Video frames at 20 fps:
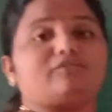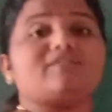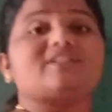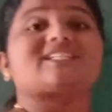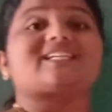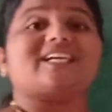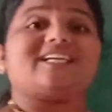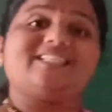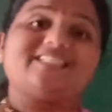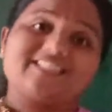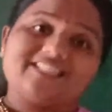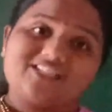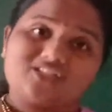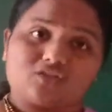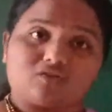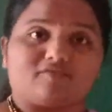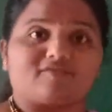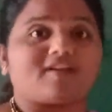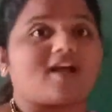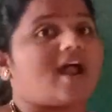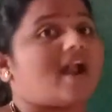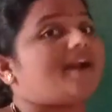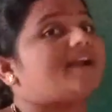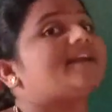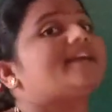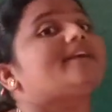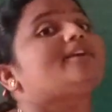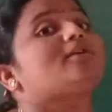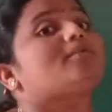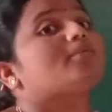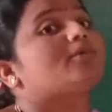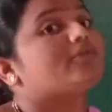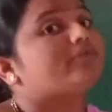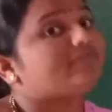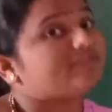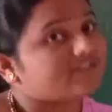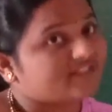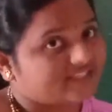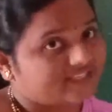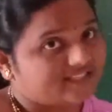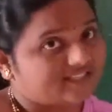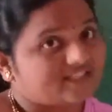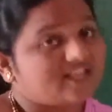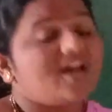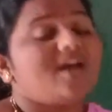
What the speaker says: which consists of 100 number of cells.